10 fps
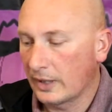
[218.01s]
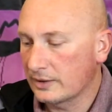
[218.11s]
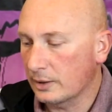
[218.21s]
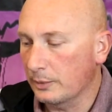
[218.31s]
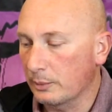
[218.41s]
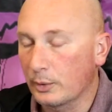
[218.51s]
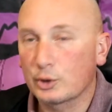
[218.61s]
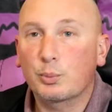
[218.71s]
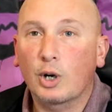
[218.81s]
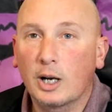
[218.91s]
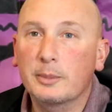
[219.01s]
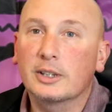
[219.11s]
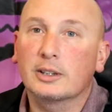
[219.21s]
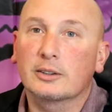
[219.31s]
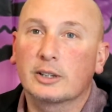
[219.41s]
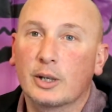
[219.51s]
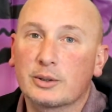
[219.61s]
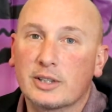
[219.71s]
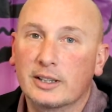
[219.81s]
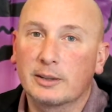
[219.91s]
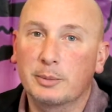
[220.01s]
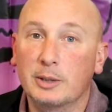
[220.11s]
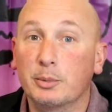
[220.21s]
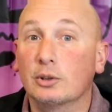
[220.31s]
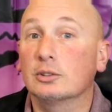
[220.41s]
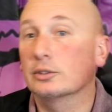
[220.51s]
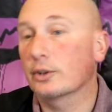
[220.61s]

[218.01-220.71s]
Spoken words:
some of the most prominent ghost hunting people